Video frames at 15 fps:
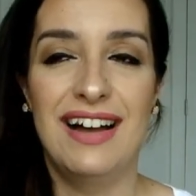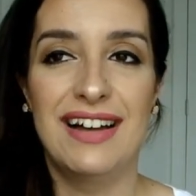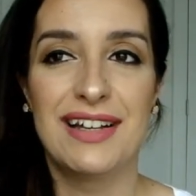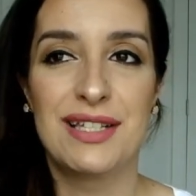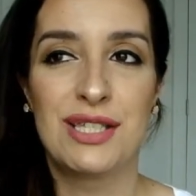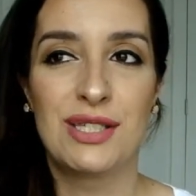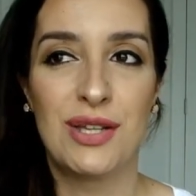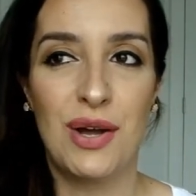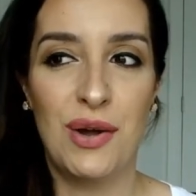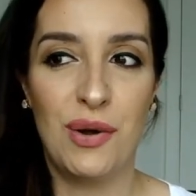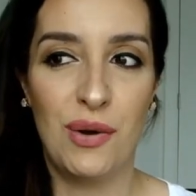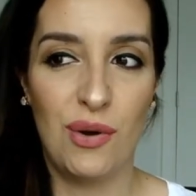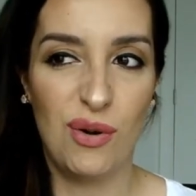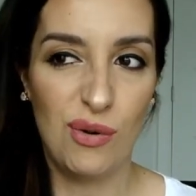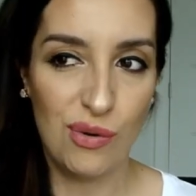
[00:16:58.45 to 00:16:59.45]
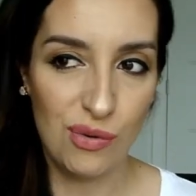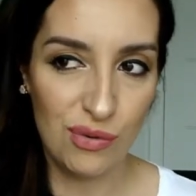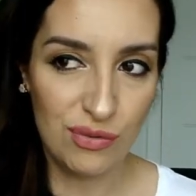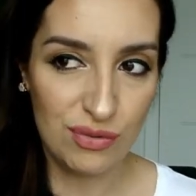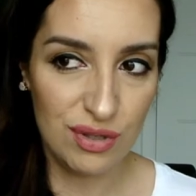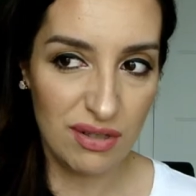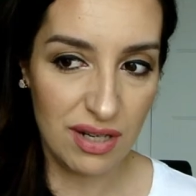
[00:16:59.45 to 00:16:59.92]

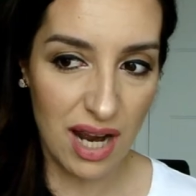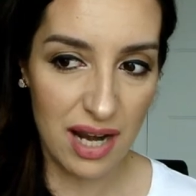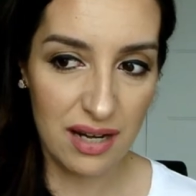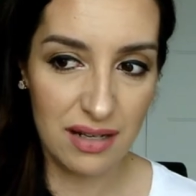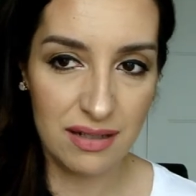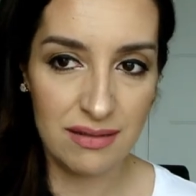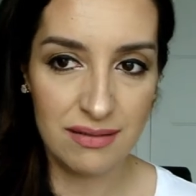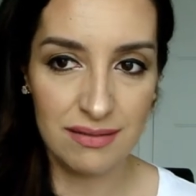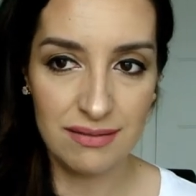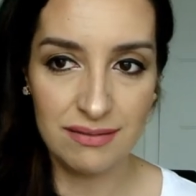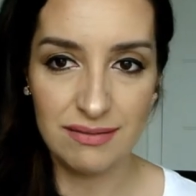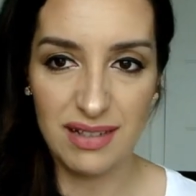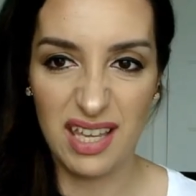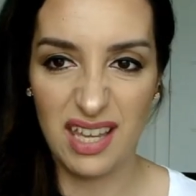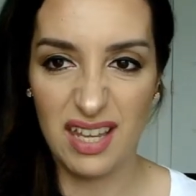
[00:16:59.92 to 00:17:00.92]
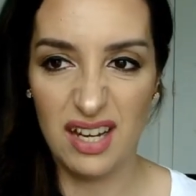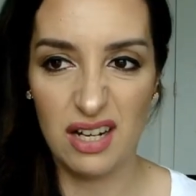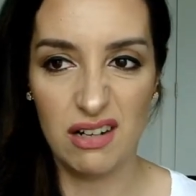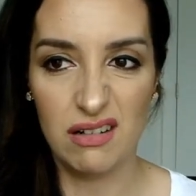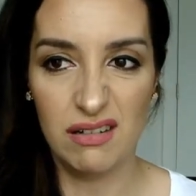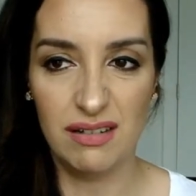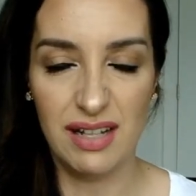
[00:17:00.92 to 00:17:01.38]
So you kind of
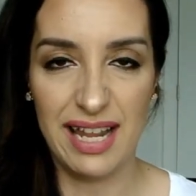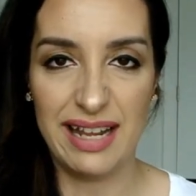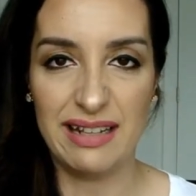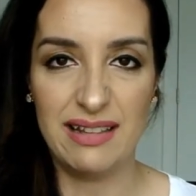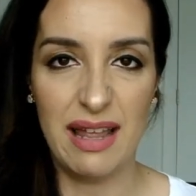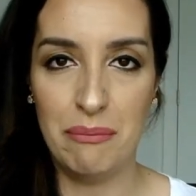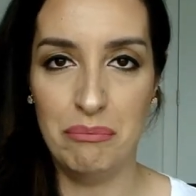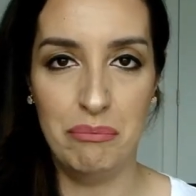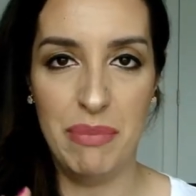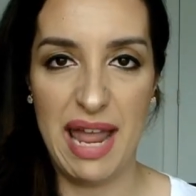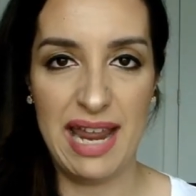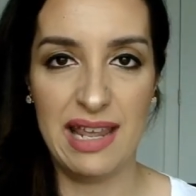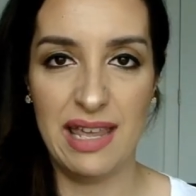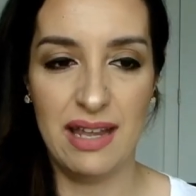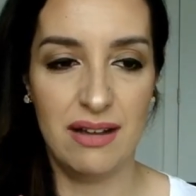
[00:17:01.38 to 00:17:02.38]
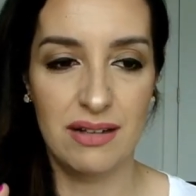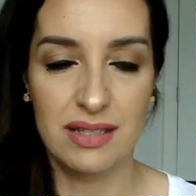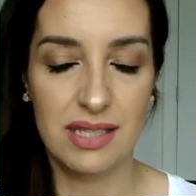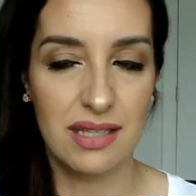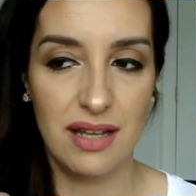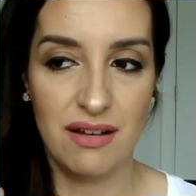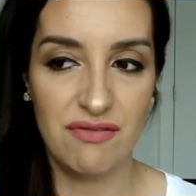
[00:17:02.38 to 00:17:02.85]
hear like them banging on
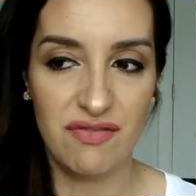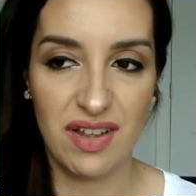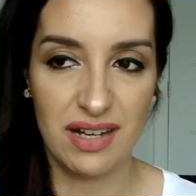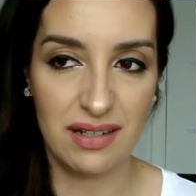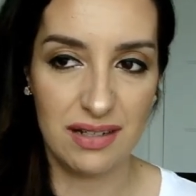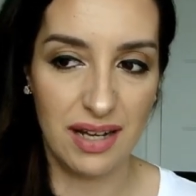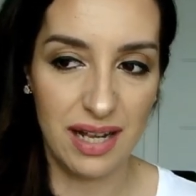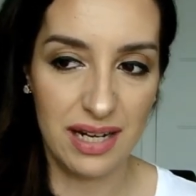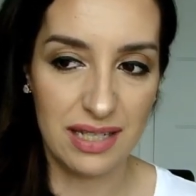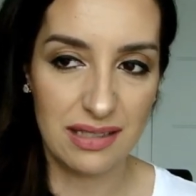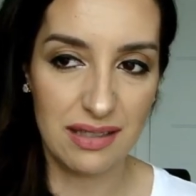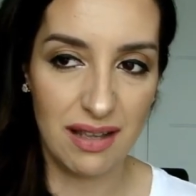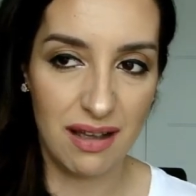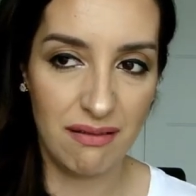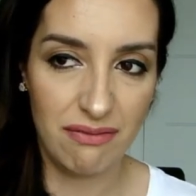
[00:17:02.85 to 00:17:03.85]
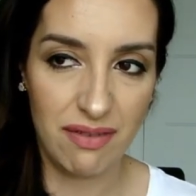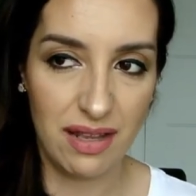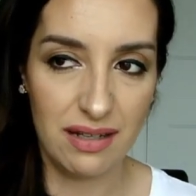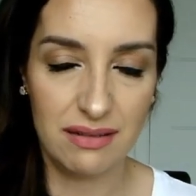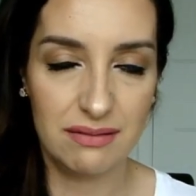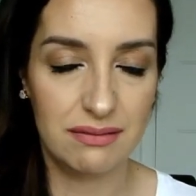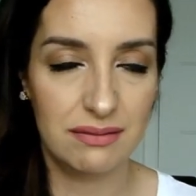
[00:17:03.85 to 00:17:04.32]
stuff and cutting stuff,
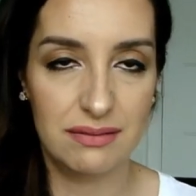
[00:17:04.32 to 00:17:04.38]
and